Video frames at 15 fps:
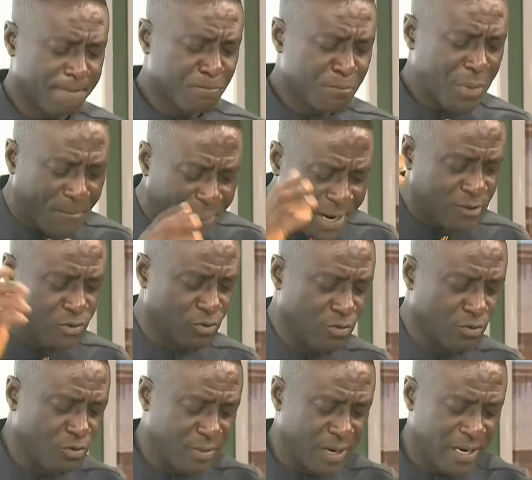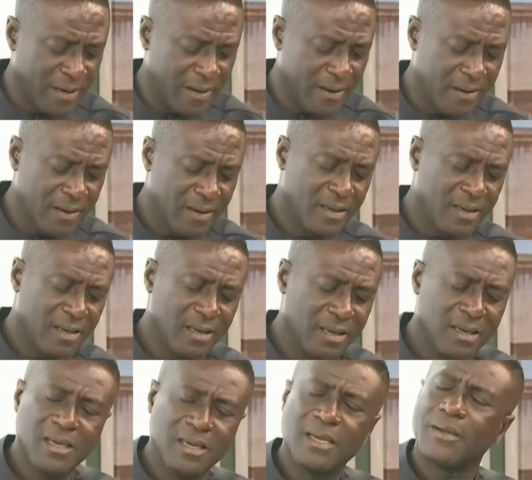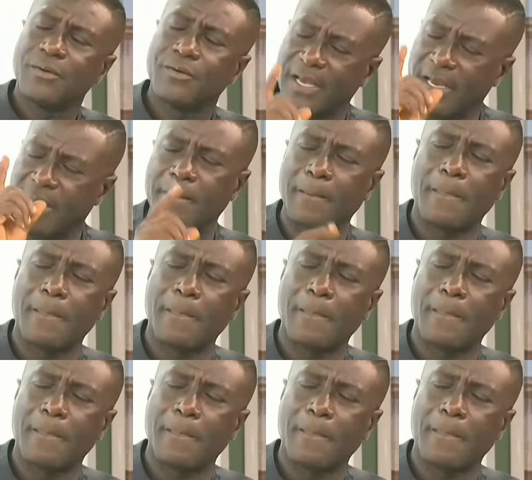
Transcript: But back to Nkrumah. She.